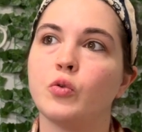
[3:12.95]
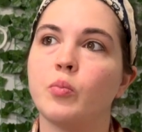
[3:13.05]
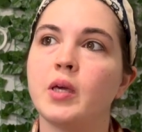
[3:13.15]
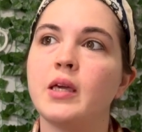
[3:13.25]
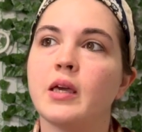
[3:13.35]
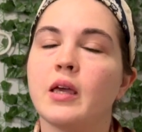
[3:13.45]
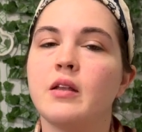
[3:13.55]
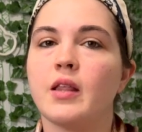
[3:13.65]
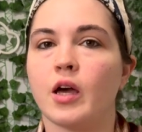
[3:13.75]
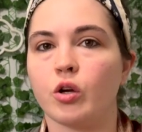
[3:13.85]
be in
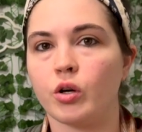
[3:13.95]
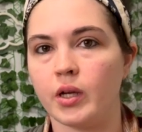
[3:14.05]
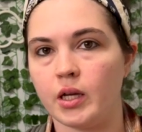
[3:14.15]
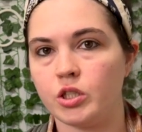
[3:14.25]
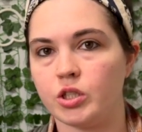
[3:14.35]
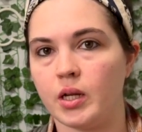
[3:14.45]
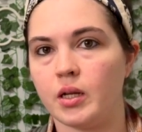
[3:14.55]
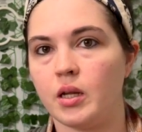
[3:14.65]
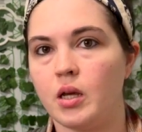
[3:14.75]
that creation,